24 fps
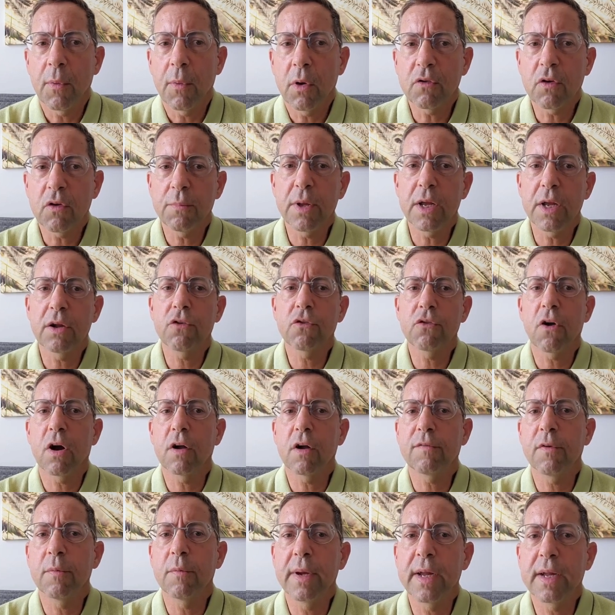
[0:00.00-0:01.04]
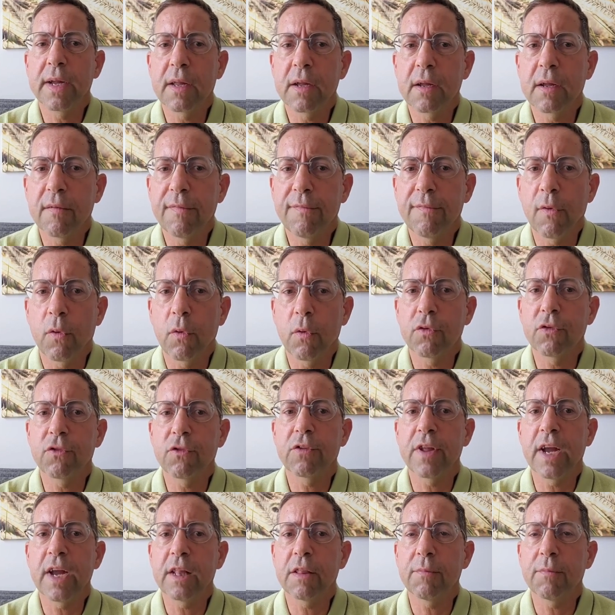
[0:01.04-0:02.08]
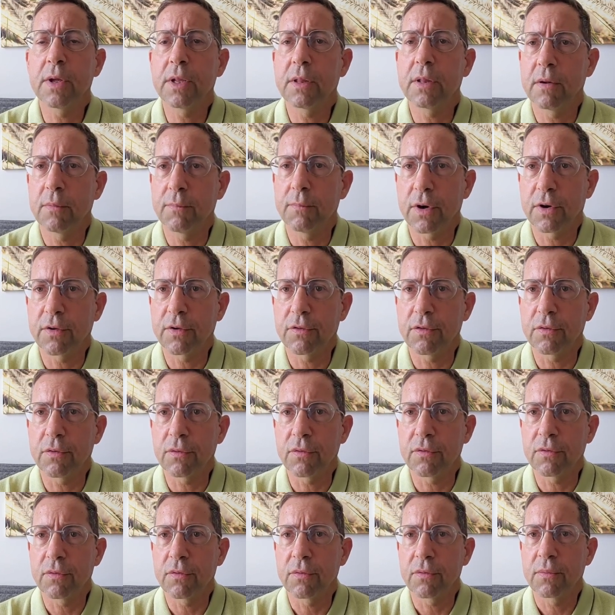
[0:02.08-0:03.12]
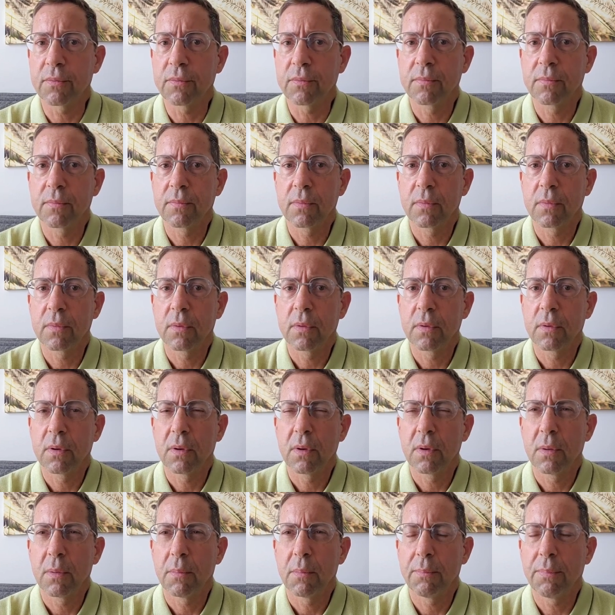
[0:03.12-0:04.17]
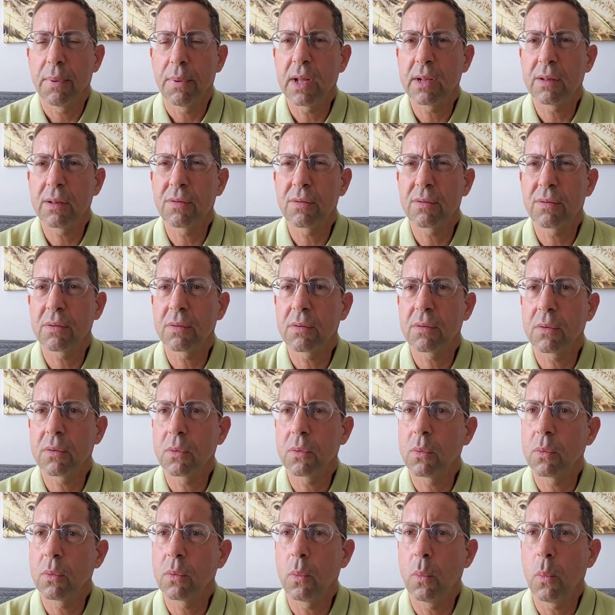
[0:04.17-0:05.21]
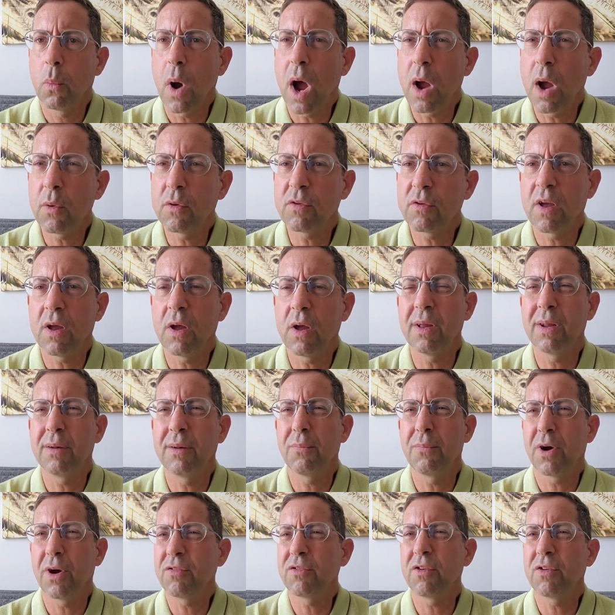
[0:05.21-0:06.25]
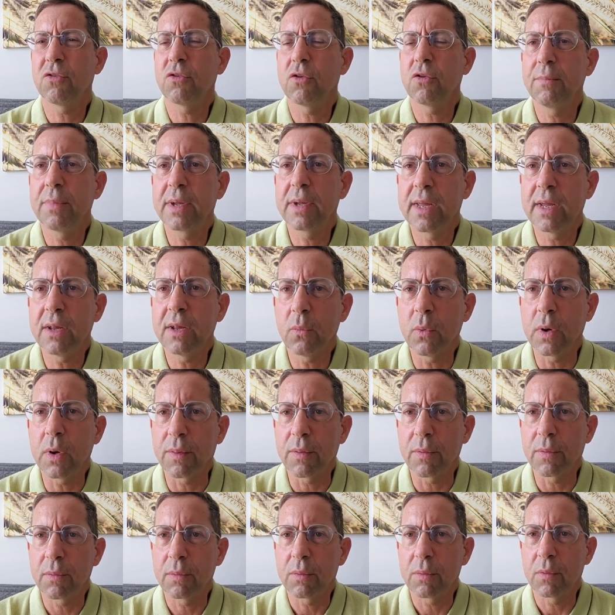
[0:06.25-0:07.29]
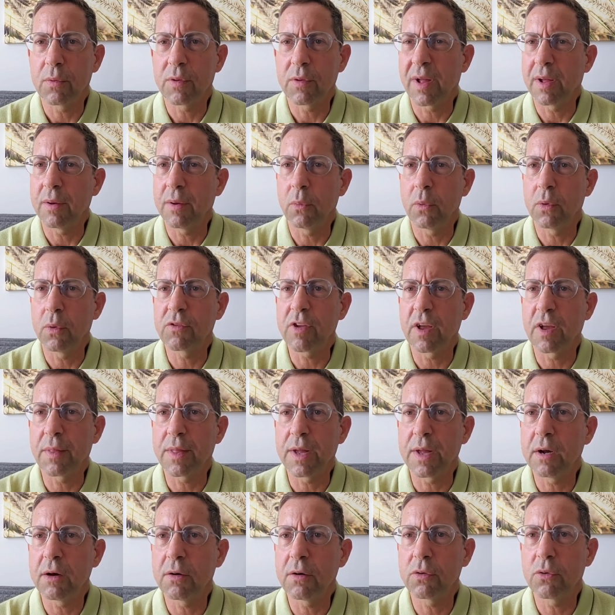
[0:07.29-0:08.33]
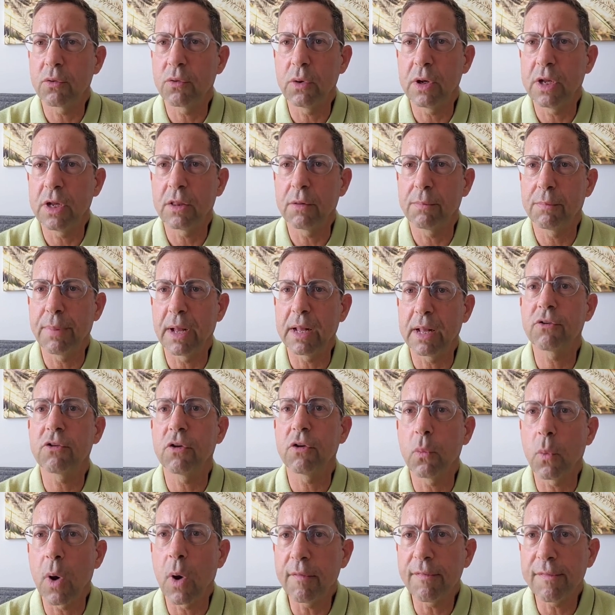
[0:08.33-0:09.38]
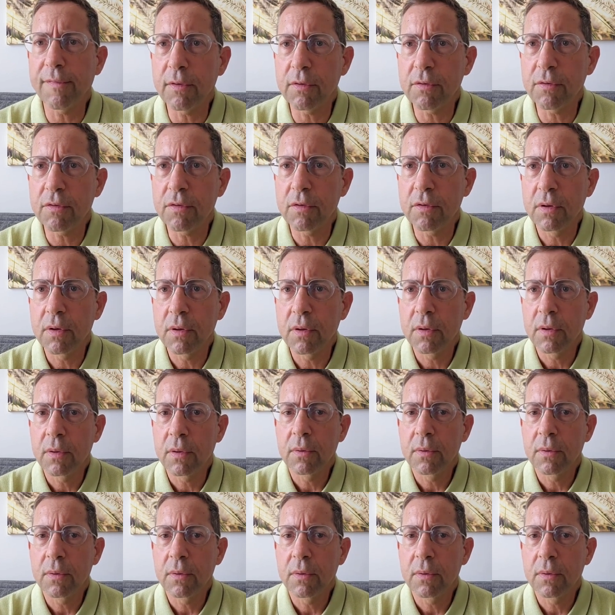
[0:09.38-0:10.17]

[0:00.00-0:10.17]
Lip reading: I'm also being charged for making a false statement in Brussels. But why was I in Brussels to begin with? Was I there to eat Belgian waffles?